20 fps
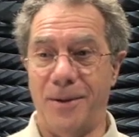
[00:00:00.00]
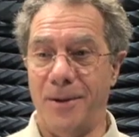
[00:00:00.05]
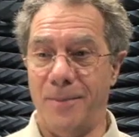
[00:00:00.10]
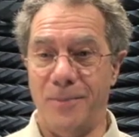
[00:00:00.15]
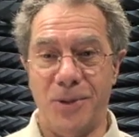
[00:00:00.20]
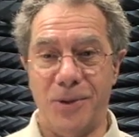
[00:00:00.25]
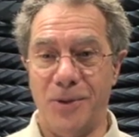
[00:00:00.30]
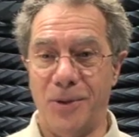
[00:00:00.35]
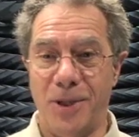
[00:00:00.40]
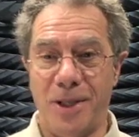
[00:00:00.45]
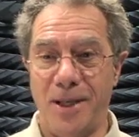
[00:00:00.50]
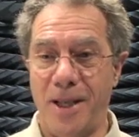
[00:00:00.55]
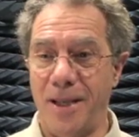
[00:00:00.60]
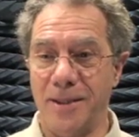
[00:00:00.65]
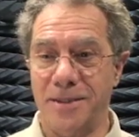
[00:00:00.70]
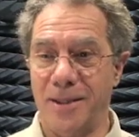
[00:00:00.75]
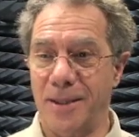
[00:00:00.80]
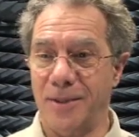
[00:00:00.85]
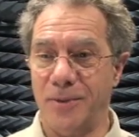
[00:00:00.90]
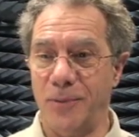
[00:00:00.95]
I mean, you can
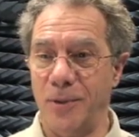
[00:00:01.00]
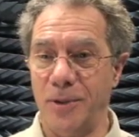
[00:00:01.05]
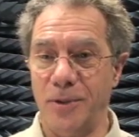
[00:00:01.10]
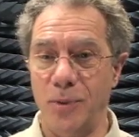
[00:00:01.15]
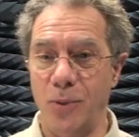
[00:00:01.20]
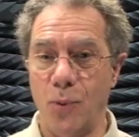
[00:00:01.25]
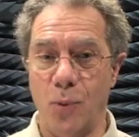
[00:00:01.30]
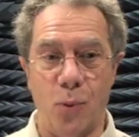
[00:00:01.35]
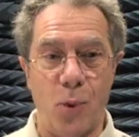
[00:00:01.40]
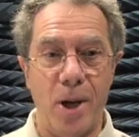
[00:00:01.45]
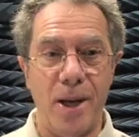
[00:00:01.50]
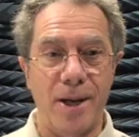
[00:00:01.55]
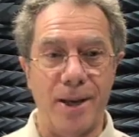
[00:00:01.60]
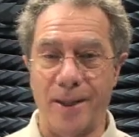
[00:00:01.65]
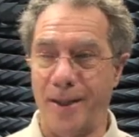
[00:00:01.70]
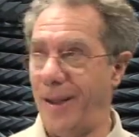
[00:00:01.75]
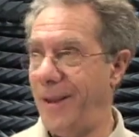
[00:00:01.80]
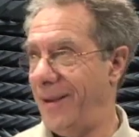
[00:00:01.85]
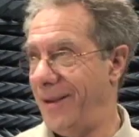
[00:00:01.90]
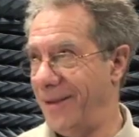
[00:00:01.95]
ask that question:
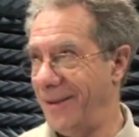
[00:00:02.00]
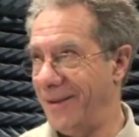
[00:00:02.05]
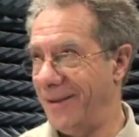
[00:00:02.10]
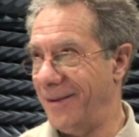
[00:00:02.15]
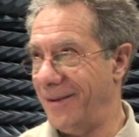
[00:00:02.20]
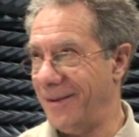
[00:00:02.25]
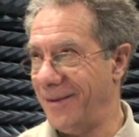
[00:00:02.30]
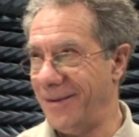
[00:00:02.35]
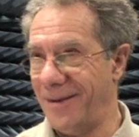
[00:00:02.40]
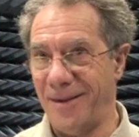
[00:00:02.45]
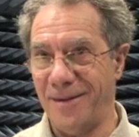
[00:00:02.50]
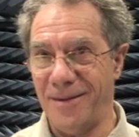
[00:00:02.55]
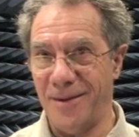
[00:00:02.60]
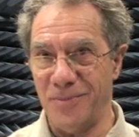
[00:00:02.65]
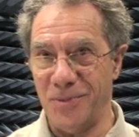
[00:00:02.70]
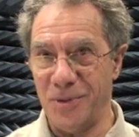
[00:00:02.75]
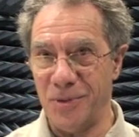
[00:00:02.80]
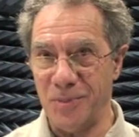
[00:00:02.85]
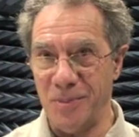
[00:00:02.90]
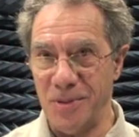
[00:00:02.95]
Why? Right?
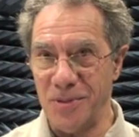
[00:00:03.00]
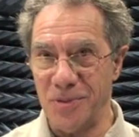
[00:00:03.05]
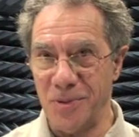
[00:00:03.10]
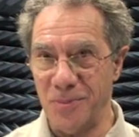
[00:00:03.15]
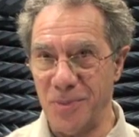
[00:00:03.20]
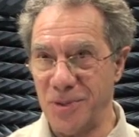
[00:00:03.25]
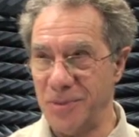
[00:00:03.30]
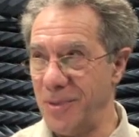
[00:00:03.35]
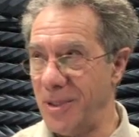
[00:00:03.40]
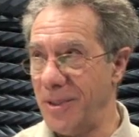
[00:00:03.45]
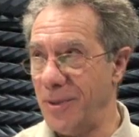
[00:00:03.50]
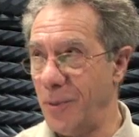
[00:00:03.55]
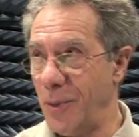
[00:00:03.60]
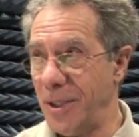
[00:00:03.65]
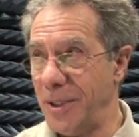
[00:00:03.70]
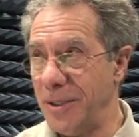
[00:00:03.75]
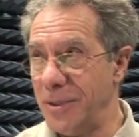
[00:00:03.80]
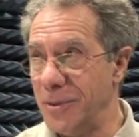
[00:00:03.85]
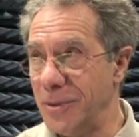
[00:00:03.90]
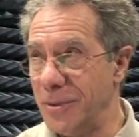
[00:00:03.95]
I mean, you spend so much money.
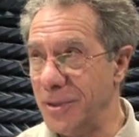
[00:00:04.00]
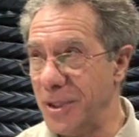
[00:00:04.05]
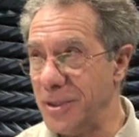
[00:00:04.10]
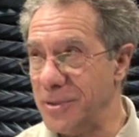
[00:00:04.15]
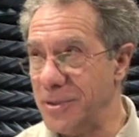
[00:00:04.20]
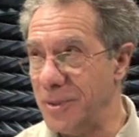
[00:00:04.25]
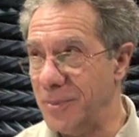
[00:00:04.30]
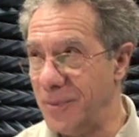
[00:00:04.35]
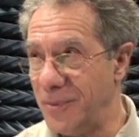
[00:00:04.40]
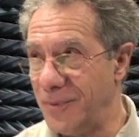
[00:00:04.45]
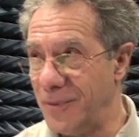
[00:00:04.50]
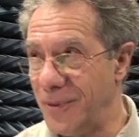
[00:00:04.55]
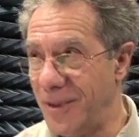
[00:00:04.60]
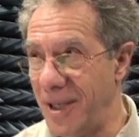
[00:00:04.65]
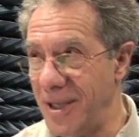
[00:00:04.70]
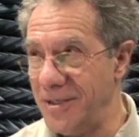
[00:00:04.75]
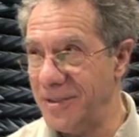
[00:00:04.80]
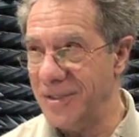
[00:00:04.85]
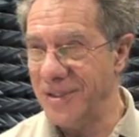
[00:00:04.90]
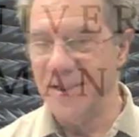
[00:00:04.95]
Why didn't you test it before
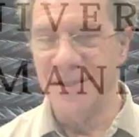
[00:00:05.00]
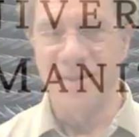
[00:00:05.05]
lunch?